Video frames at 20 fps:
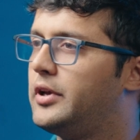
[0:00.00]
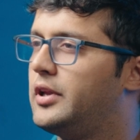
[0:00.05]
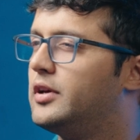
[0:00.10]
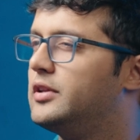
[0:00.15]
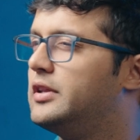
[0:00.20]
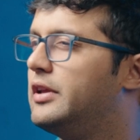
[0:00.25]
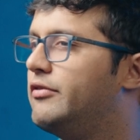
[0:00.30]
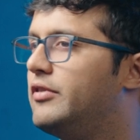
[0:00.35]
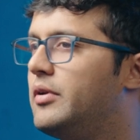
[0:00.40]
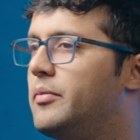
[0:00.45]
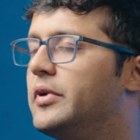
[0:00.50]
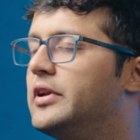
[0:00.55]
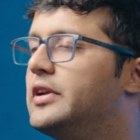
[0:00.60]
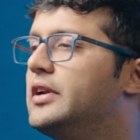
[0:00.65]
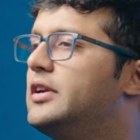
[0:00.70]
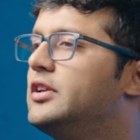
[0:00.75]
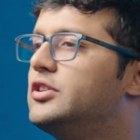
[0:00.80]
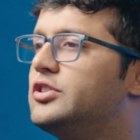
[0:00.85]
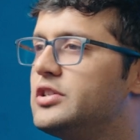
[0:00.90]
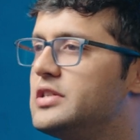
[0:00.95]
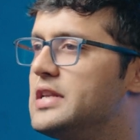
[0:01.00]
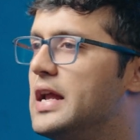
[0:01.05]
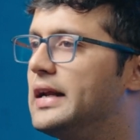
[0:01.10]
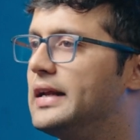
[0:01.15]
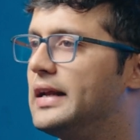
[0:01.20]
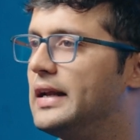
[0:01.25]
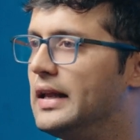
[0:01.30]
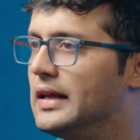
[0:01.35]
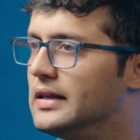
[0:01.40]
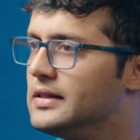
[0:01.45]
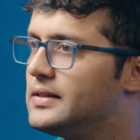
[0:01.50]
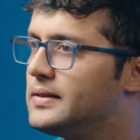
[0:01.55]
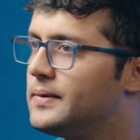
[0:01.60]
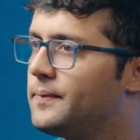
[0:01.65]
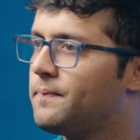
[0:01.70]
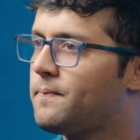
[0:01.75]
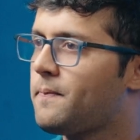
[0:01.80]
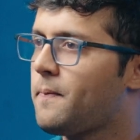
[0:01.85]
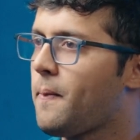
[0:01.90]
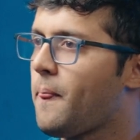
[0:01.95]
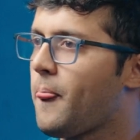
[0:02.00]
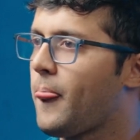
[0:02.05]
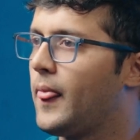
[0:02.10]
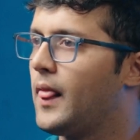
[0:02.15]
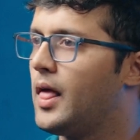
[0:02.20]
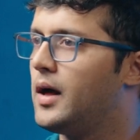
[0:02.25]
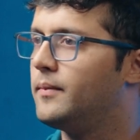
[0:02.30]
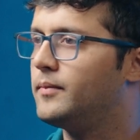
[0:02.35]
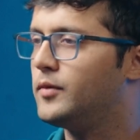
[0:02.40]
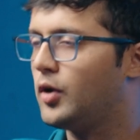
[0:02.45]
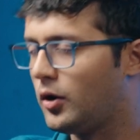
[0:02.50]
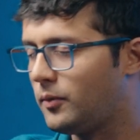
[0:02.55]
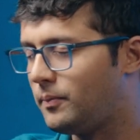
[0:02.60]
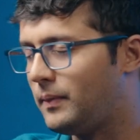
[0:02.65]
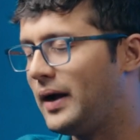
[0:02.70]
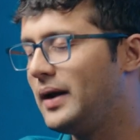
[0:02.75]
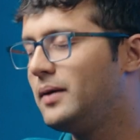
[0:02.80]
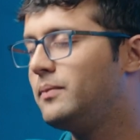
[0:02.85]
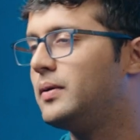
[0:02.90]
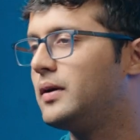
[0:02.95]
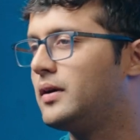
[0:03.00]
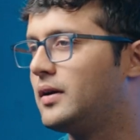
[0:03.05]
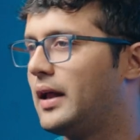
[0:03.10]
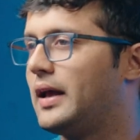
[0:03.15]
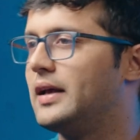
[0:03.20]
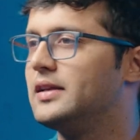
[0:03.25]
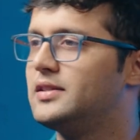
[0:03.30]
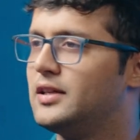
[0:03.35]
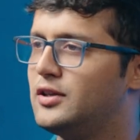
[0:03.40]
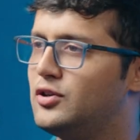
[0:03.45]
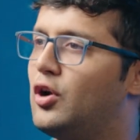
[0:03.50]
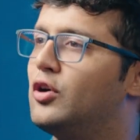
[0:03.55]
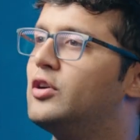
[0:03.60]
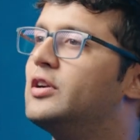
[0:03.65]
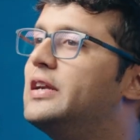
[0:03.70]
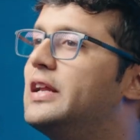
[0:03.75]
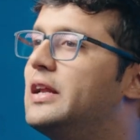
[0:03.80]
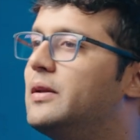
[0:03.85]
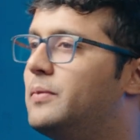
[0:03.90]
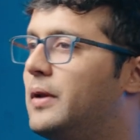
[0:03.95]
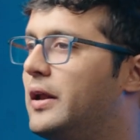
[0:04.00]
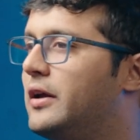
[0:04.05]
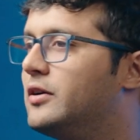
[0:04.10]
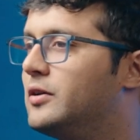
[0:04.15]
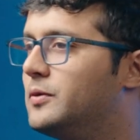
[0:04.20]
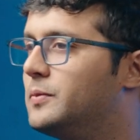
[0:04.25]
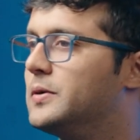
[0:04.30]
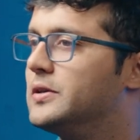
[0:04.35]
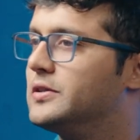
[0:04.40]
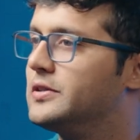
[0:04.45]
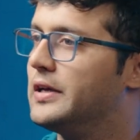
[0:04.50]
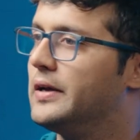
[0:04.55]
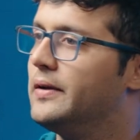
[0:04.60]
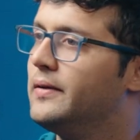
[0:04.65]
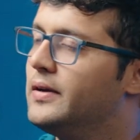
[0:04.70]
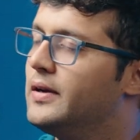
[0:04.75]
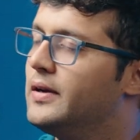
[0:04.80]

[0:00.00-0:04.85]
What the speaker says: here they've limited to just 90 days. Not bad, but like I said, not a deal breaker per se.